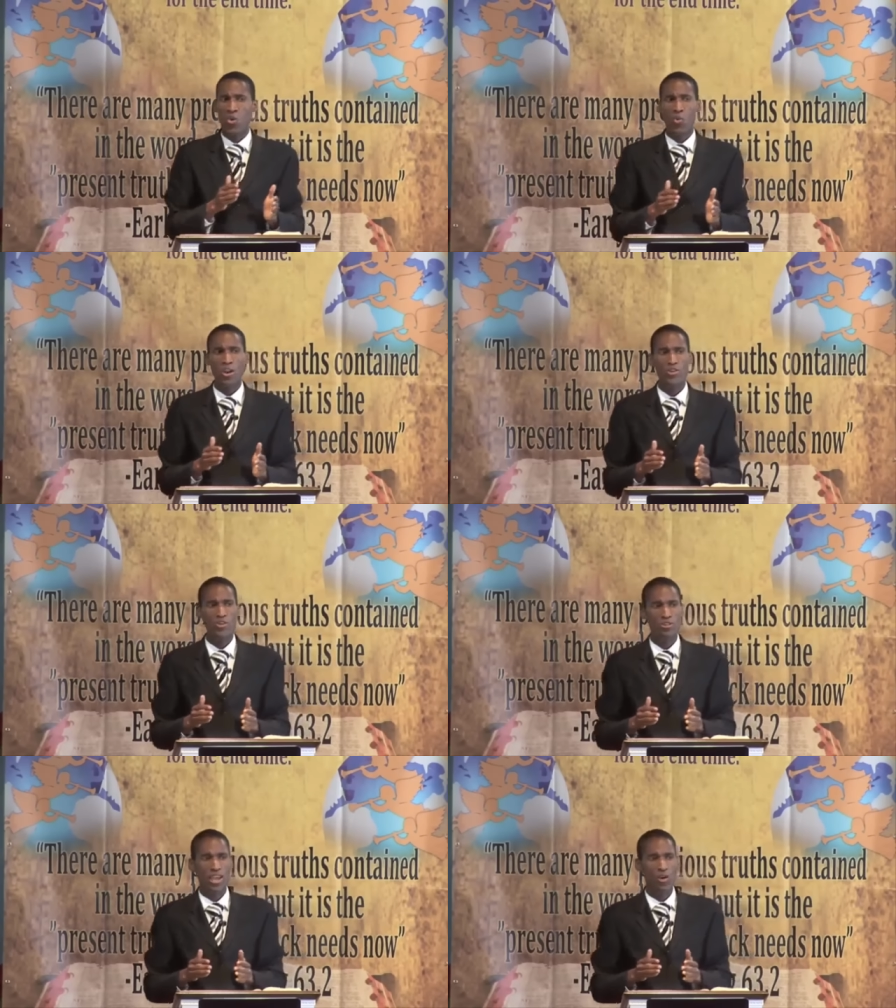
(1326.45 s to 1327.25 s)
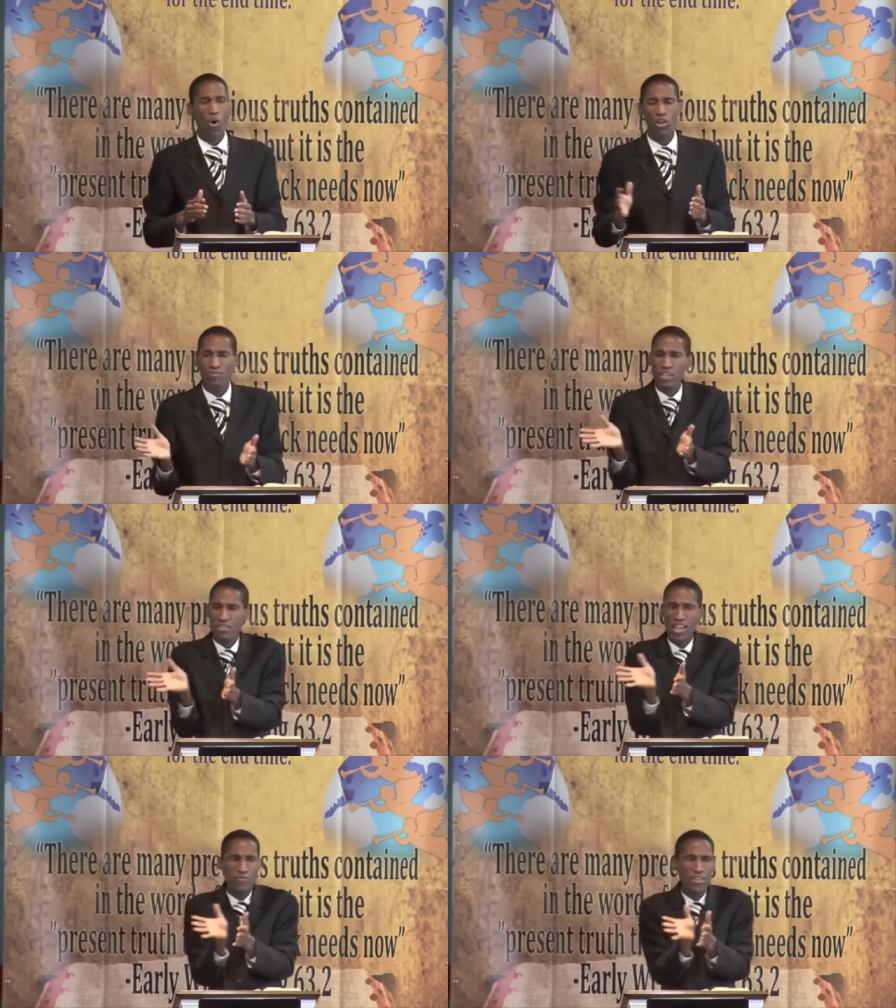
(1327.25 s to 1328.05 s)
Why do you think all of
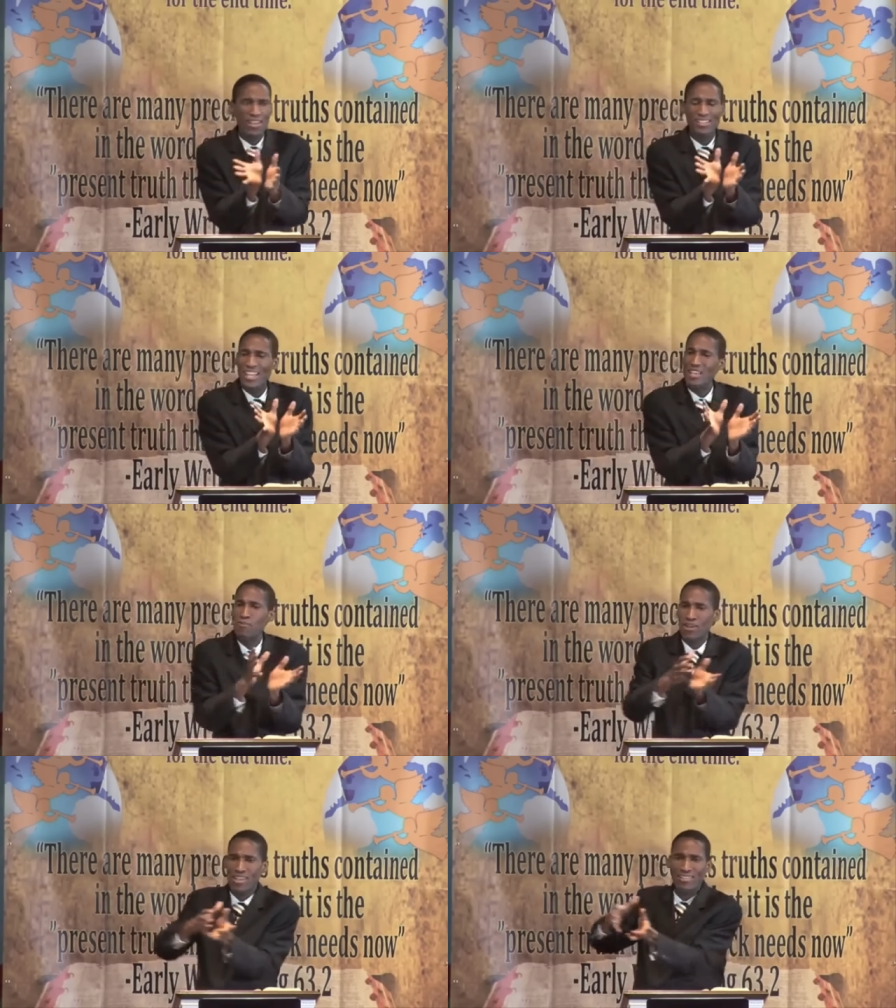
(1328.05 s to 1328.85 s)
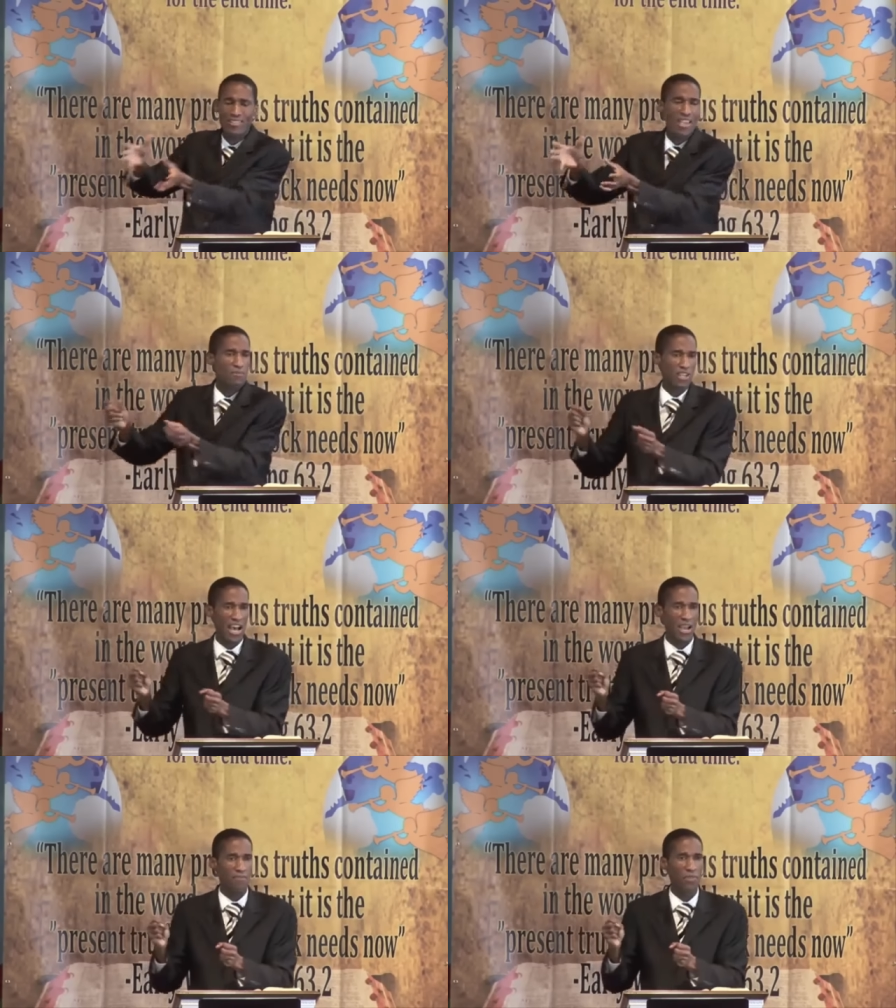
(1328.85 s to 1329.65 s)
these events are taking place at the same
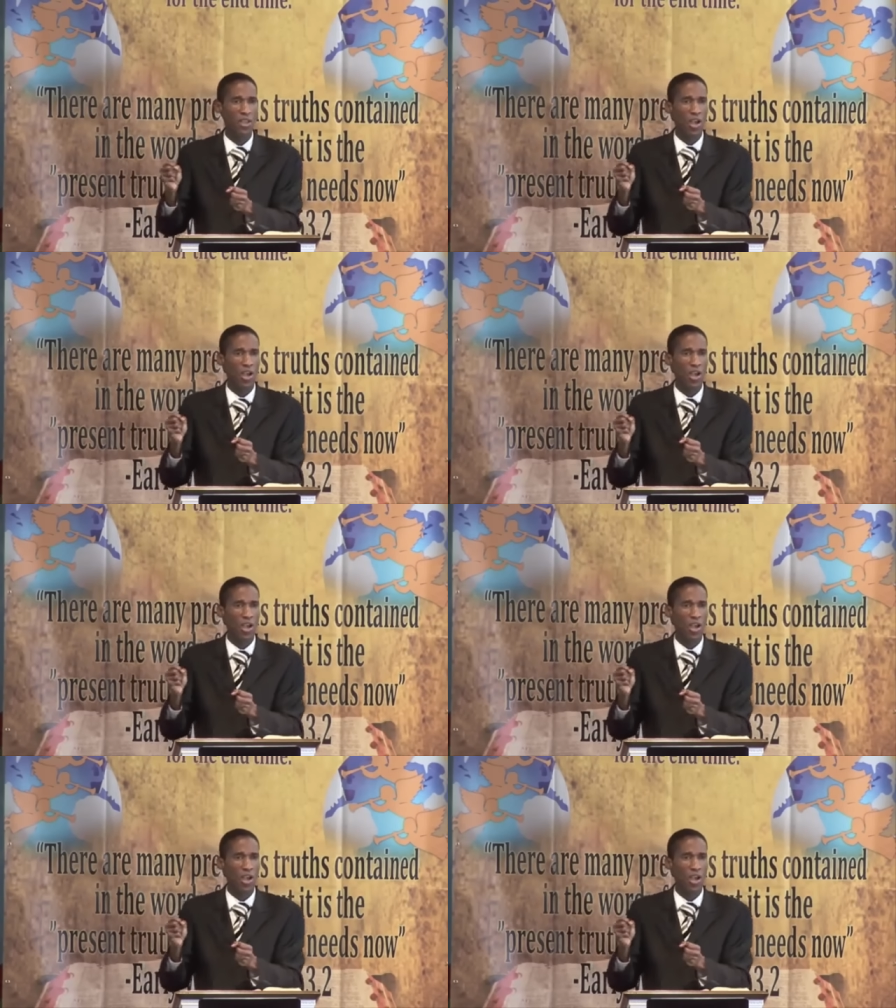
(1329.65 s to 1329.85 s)
time?